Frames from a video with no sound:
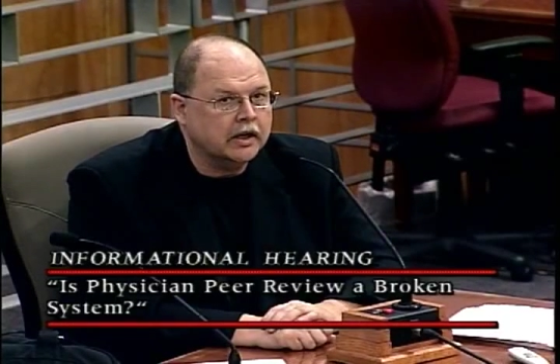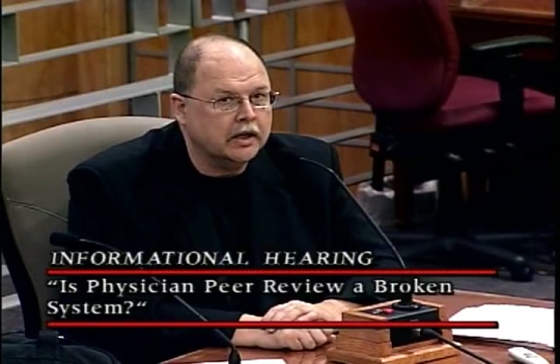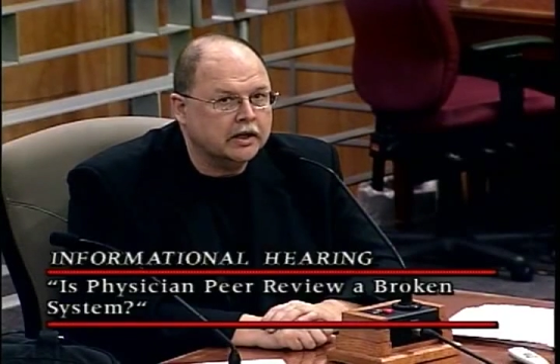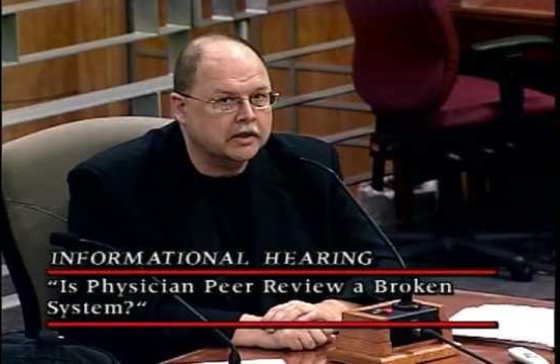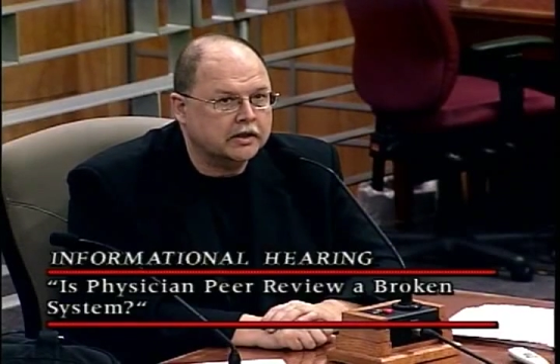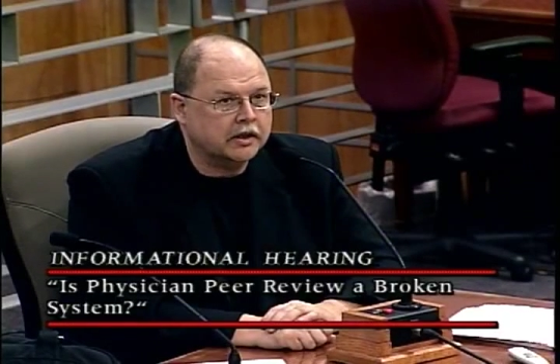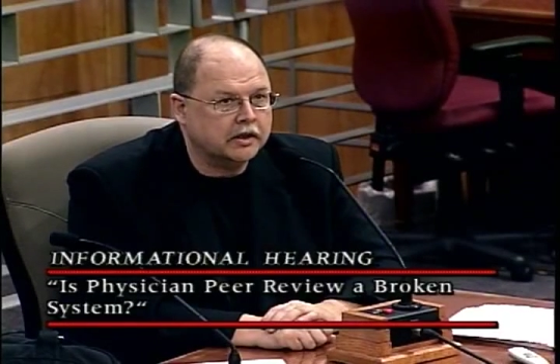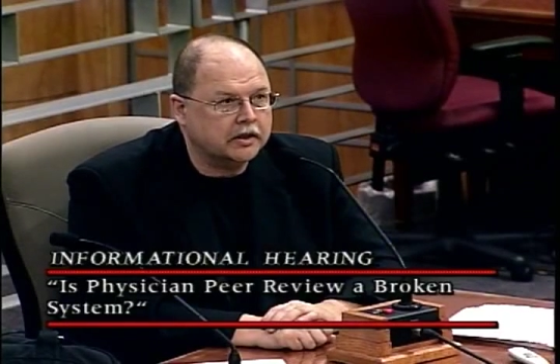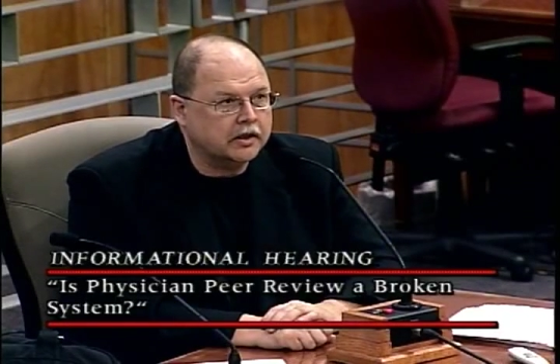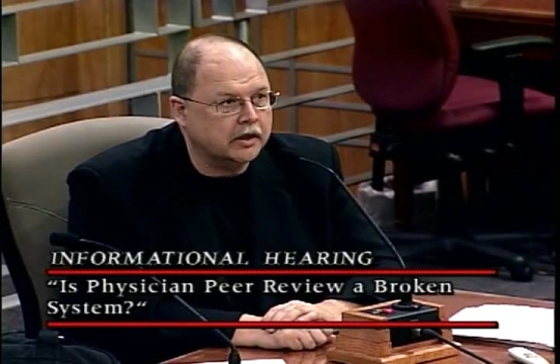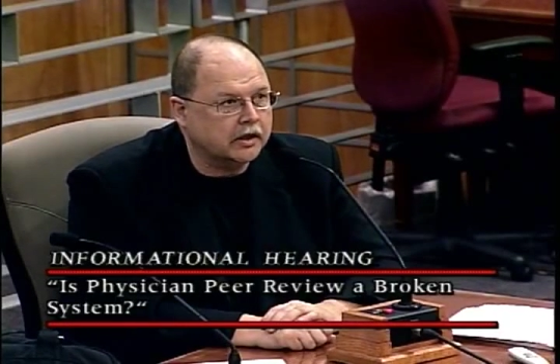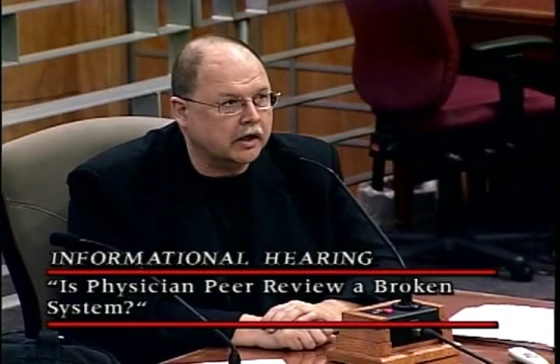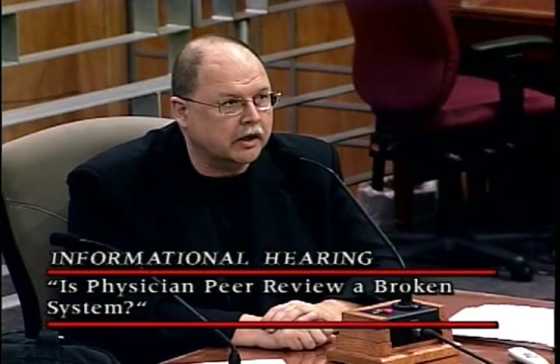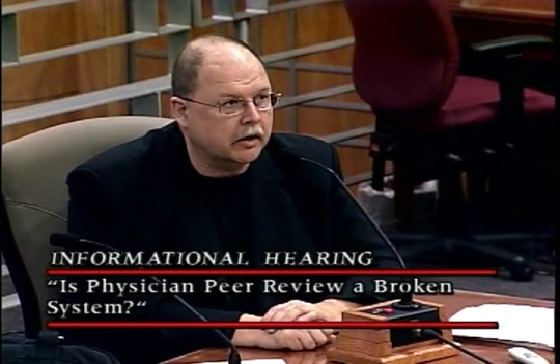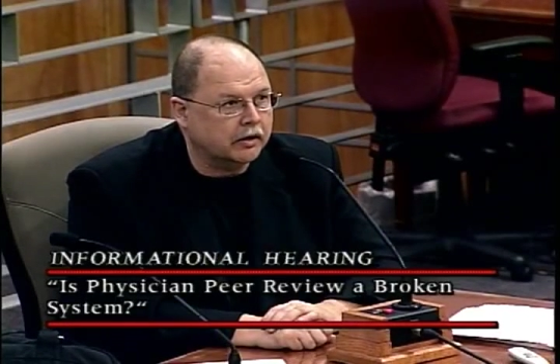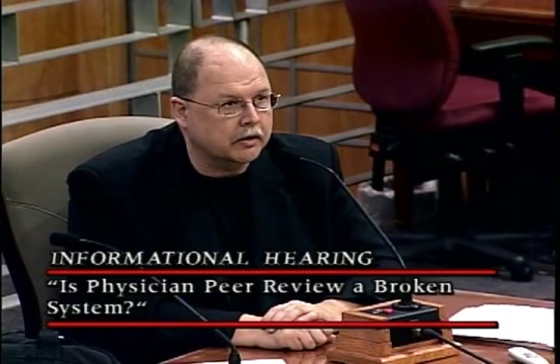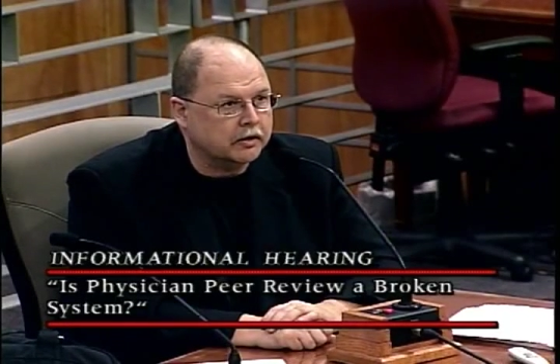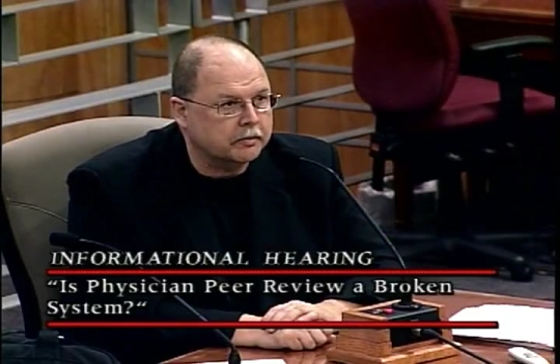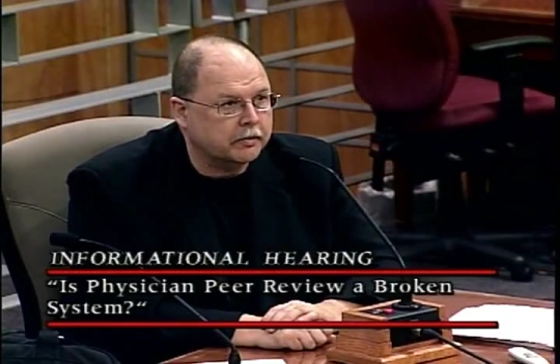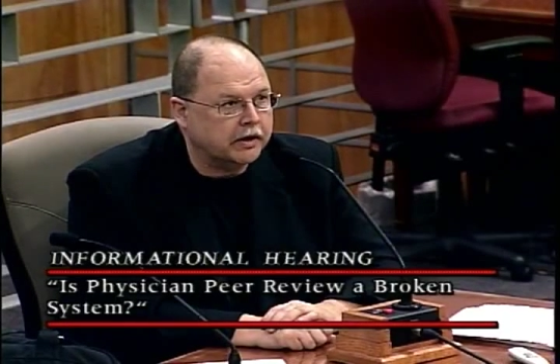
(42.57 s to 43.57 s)
69
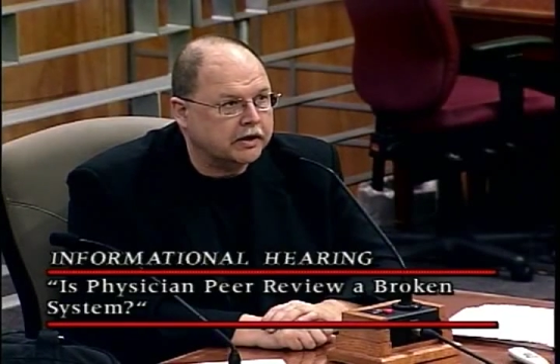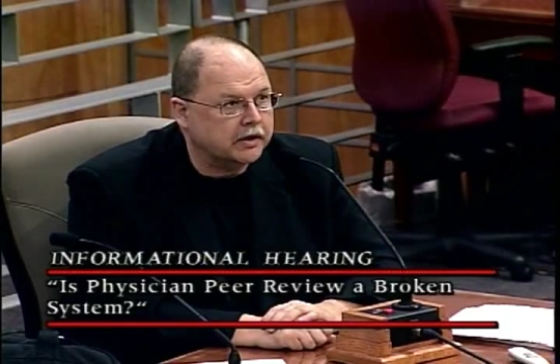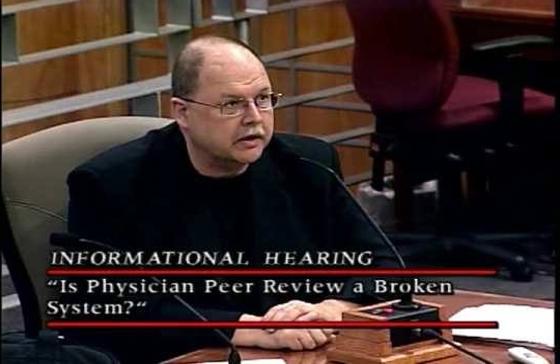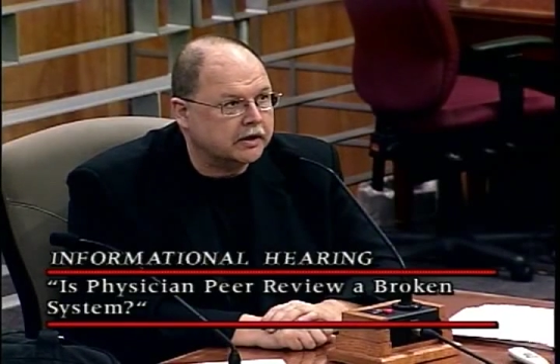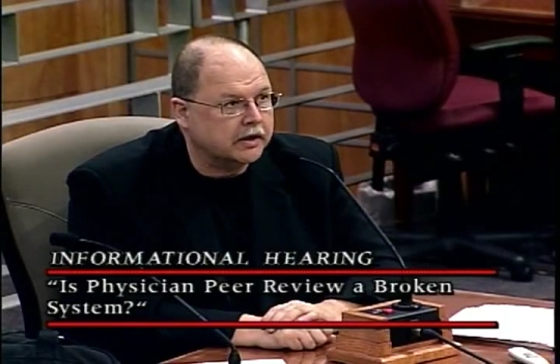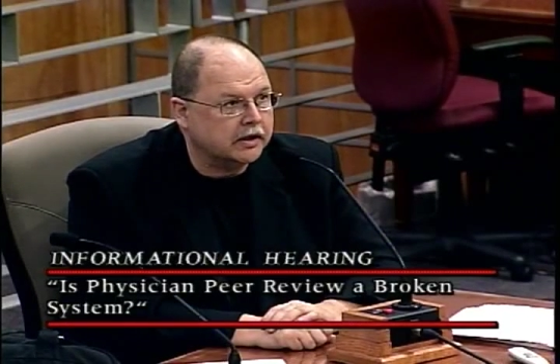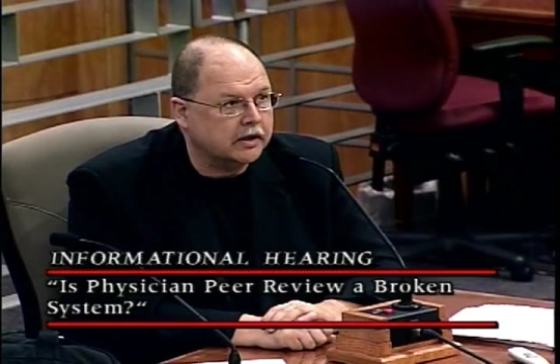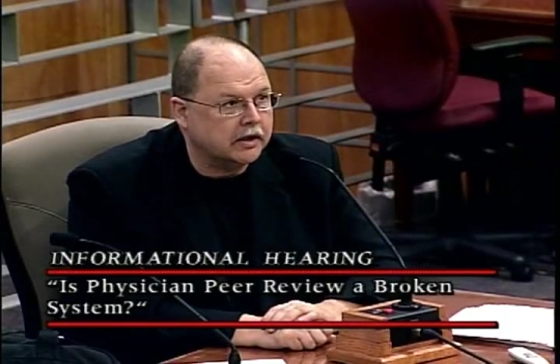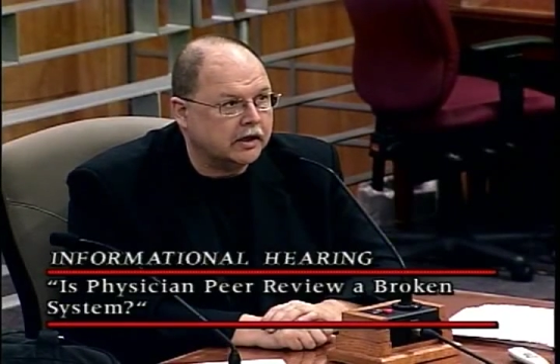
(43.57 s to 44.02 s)
of those patients had